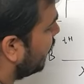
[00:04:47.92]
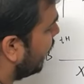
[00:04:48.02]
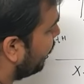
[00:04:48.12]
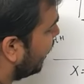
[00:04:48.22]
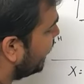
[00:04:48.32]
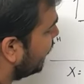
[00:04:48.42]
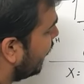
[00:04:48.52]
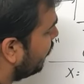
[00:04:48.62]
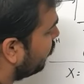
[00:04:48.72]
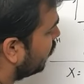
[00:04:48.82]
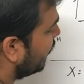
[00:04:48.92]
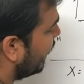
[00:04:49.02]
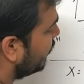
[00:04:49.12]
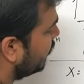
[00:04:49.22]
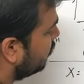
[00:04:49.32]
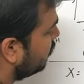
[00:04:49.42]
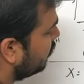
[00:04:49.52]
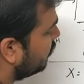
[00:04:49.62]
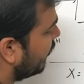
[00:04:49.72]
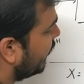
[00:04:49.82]
embedding layer for that
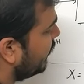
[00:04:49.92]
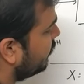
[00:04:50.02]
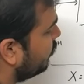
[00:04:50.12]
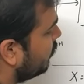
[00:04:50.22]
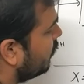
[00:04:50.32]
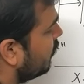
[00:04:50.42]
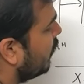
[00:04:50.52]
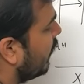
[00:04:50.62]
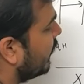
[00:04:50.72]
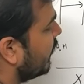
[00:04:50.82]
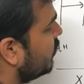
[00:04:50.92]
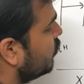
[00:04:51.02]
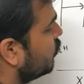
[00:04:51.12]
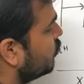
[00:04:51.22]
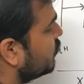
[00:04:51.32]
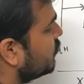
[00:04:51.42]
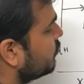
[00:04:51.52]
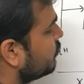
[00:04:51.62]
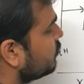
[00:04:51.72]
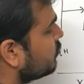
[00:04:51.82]
right I can
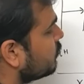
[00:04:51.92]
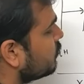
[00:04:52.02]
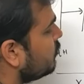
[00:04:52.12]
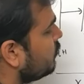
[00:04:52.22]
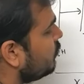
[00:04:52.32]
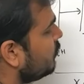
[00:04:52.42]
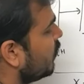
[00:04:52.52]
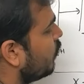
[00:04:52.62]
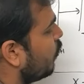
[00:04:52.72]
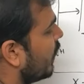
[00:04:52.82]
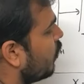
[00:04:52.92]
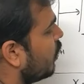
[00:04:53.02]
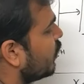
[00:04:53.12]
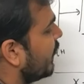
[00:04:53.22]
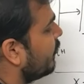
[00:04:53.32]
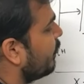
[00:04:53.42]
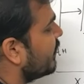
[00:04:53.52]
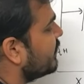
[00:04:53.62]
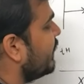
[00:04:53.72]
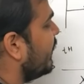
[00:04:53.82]
use one hot
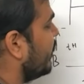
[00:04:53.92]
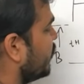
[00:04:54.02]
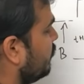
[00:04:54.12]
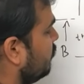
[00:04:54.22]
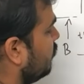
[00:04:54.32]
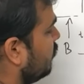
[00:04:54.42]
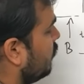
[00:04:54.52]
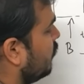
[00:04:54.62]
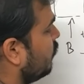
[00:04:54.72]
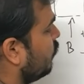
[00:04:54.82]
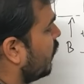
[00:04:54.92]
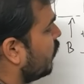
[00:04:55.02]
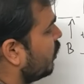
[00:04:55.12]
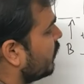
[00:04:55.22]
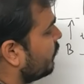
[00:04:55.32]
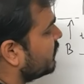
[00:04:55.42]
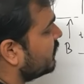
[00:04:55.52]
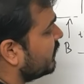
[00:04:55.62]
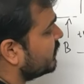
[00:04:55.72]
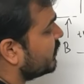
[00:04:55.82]
representation one hot
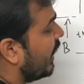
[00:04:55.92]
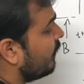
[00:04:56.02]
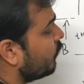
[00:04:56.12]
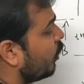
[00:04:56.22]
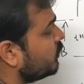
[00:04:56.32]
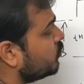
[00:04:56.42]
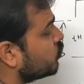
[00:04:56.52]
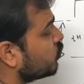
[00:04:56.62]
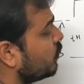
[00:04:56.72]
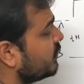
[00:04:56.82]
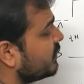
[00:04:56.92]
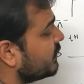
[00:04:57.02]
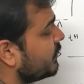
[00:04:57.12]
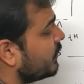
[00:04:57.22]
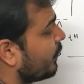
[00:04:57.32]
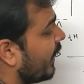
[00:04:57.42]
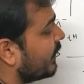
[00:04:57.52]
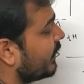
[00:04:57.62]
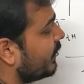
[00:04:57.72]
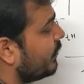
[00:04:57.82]
representation. I've all shown this in the
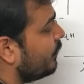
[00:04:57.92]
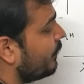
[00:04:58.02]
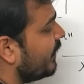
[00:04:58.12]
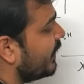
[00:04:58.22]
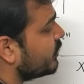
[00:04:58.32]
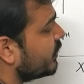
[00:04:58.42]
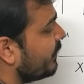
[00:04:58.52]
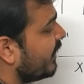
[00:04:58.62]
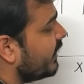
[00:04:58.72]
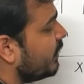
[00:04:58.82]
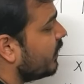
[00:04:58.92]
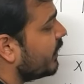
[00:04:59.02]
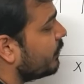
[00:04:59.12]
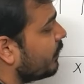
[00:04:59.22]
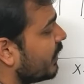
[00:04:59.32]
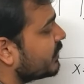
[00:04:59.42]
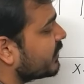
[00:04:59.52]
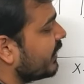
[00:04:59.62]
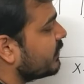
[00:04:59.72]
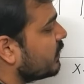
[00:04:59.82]
practical implementation in my deep learning
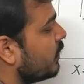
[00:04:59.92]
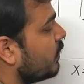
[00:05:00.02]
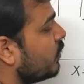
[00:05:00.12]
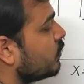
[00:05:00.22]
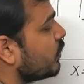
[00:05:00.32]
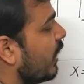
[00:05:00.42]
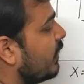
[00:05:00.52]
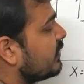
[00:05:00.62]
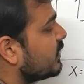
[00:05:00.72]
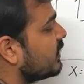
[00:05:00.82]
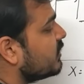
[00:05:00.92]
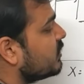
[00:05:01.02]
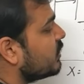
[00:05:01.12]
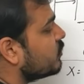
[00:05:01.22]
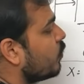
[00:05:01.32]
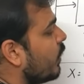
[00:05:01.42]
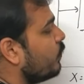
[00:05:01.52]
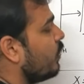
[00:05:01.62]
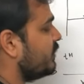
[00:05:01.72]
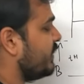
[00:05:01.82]
playlist guys. So I would suggest just go
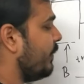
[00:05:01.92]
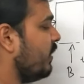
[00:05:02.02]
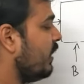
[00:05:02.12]
and watch them.